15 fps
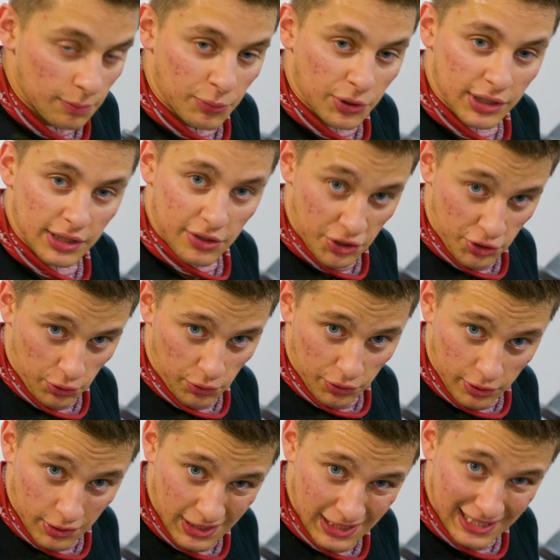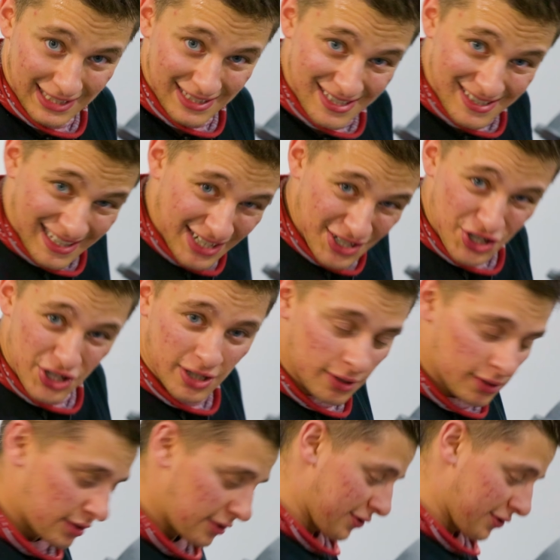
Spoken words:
Putting the shoulder in extension.